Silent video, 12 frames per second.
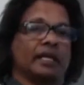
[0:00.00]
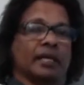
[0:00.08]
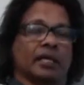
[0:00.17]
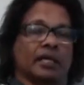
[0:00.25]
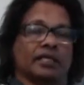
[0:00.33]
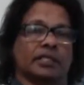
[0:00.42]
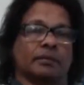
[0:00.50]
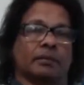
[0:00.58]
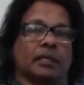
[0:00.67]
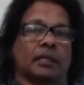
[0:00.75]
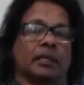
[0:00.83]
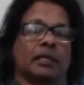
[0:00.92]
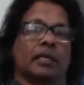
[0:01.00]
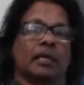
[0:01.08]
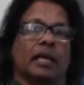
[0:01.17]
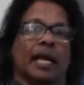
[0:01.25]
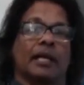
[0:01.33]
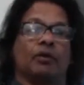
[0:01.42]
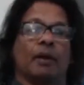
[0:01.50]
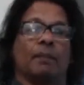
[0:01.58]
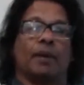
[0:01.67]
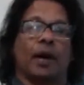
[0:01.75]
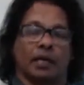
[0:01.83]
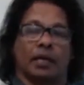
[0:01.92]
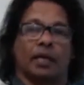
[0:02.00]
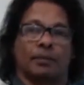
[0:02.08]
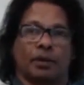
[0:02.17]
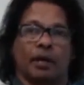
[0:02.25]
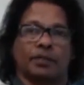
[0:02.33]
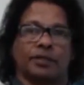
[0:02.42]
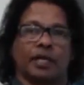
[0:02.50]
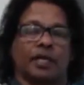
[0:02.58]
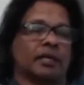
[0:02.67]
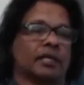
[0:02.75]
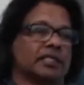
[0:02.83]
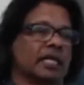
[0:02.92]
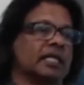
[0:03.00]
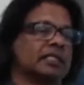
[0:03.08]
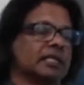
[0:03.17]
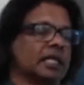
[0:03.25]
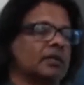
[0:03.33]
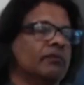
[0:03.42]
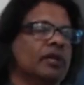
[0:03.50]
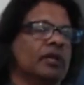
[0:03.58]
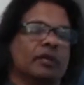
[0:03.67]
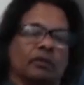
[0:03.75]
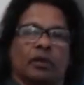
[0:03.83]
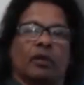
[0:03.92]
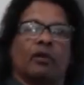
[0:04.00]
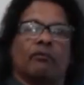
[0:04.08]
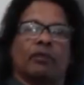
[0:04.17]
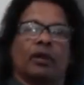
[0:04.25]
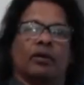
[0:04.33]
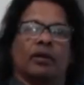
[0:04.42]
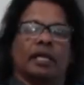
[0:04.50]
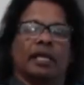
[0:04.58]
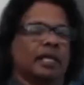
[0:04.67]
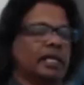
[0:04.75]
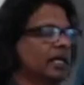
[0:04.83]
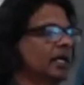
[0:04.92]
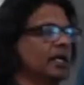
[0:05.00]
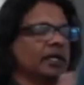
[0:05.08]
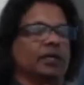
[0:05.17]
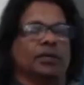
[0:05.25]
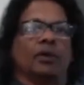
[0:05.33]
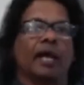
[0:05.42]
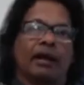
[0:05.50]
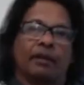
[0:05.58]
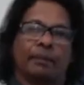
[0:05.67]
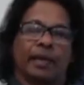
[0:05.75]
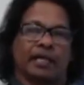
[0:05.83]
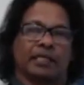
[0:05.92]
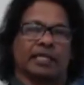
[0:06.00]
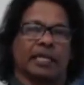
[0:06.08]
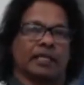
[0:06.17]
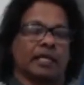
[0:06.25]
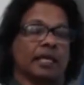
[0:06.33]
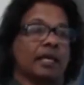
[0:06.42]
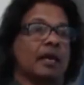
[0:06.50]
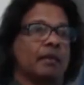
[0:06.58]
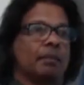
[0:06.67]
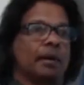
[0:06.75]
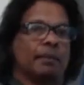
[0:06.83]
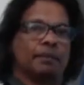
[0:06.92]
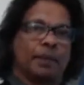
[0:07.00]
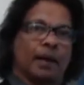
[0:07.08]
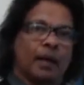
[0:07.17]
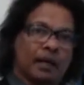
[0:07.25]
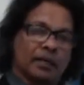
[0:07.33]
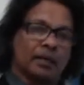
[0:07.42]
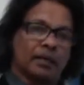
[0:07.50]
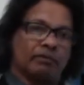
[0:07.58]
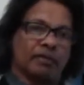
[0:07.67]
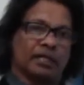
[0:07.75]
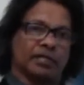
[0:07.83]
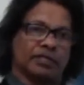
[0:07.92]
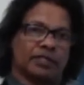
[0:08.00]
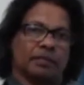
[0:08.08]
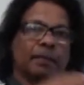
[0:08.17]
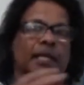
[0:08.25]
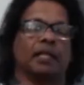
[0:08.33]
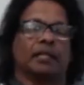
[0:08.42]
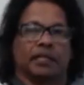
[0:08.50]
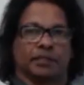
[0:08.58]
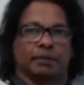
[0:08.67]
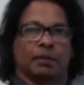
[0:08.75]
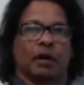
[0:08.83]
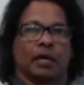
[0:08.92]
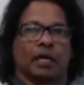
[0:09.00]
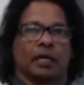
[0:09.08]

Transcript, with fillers: a customer and do a partner project. You can say, listen, we, you know, we know you need it. You don't have to pay us anything, but partner with us to build this product